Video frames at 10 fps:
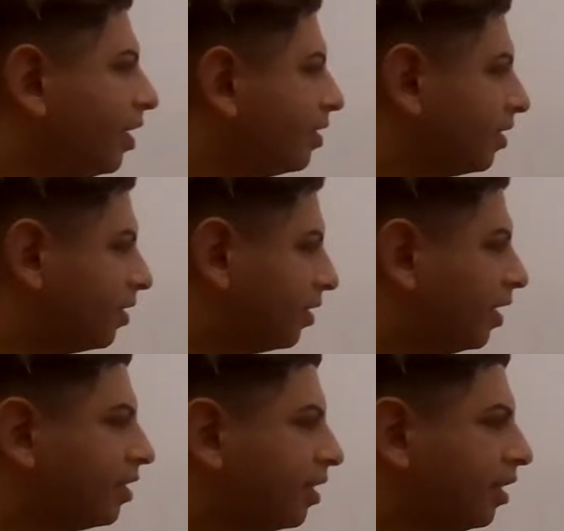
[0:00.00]
it's
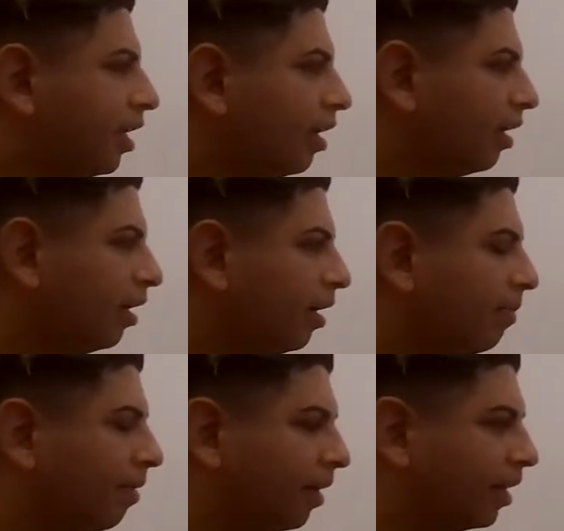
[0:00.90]
in the
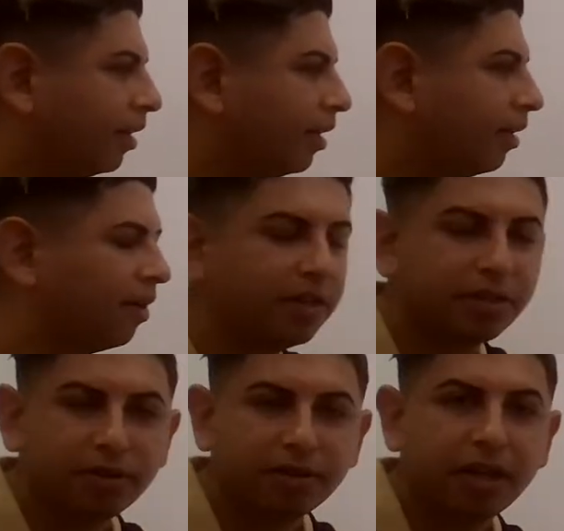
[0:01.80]
American Heart
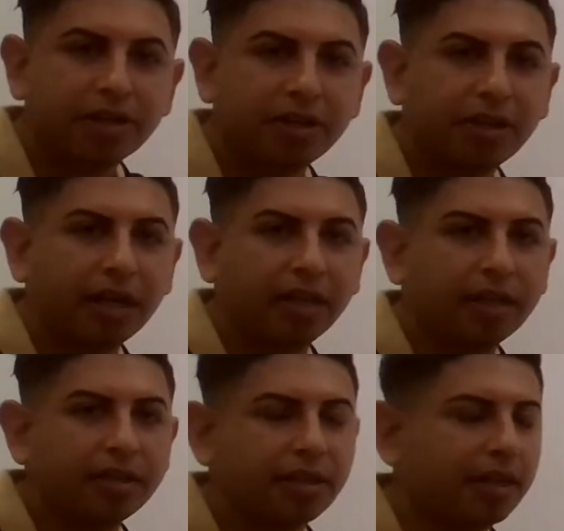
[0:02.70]
Association
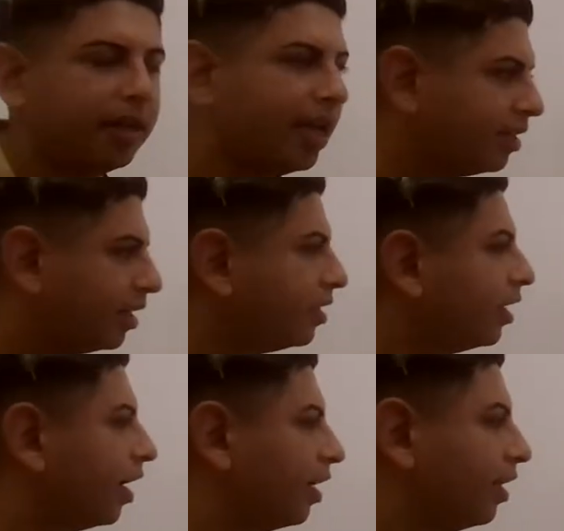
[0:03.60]
guidelines,
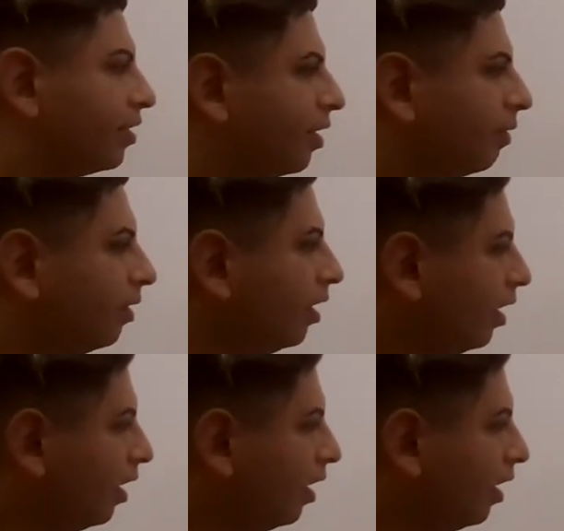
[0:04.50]
ACC guidelines. So